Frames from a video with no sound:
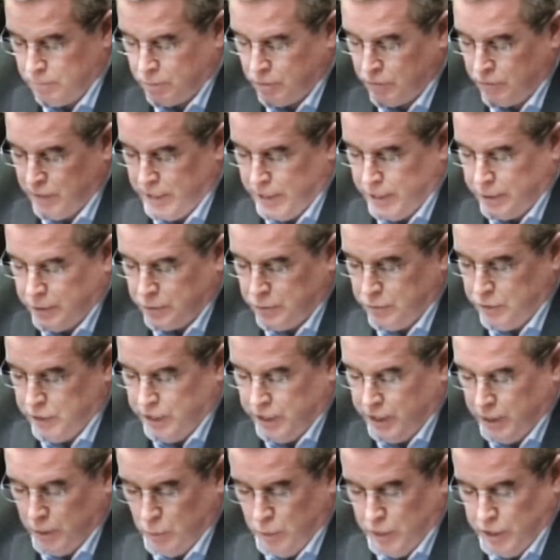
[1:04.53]
and provide a
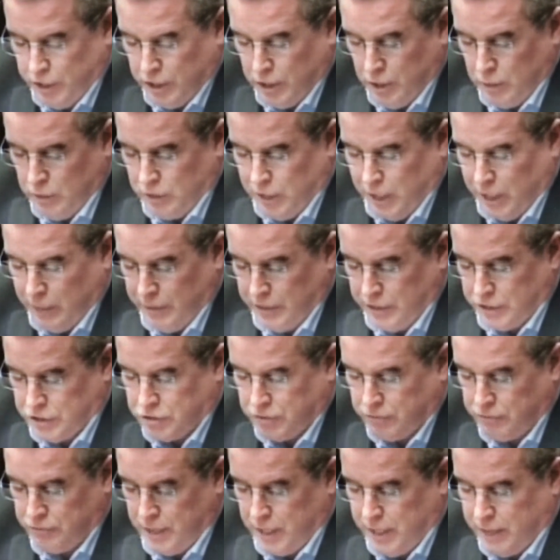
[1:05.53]
3-year window
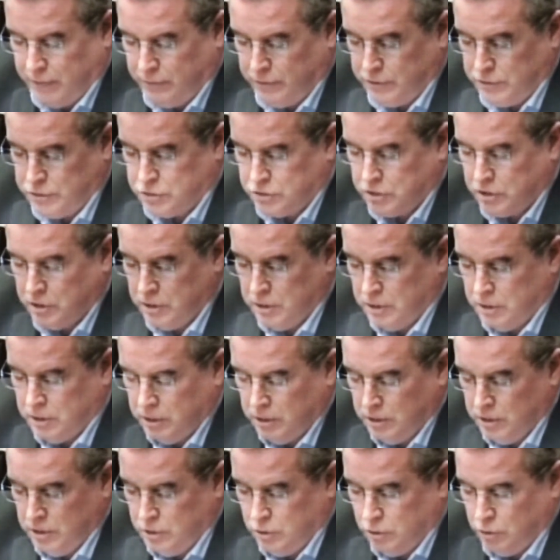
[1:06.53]
allowing survivors
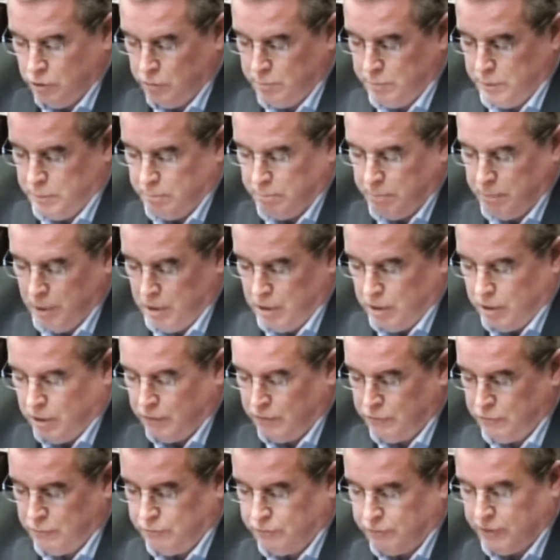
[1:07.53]
who have been
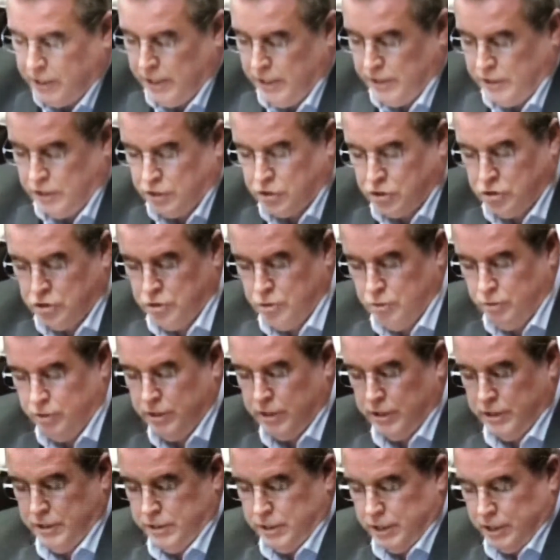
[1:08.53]
barred from filing
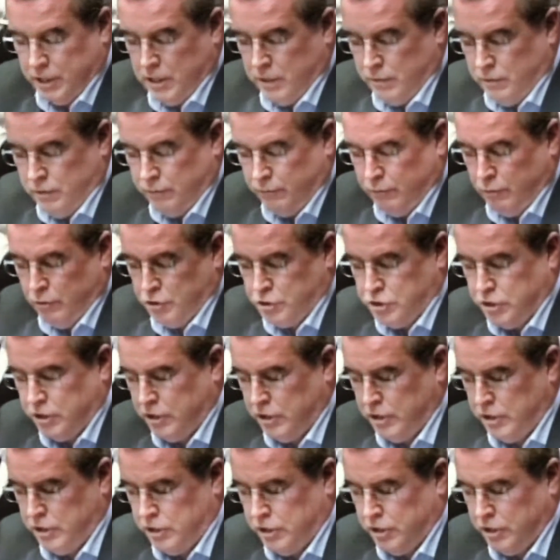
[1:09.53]
suit under the current
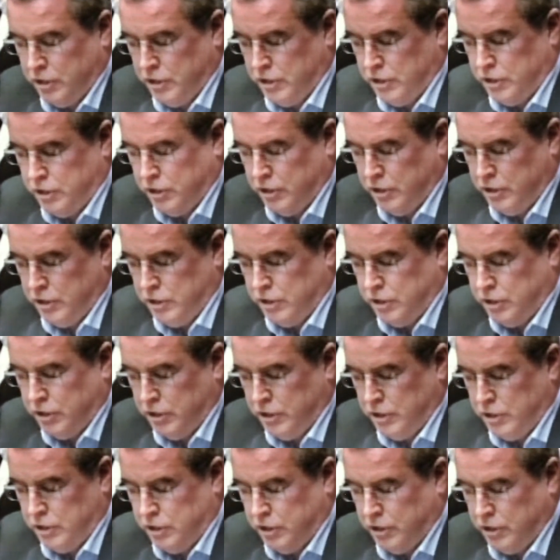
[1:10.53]
version of the law
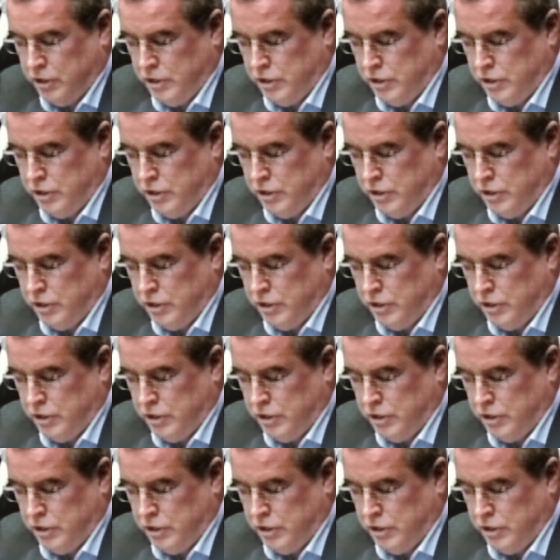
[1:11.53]
to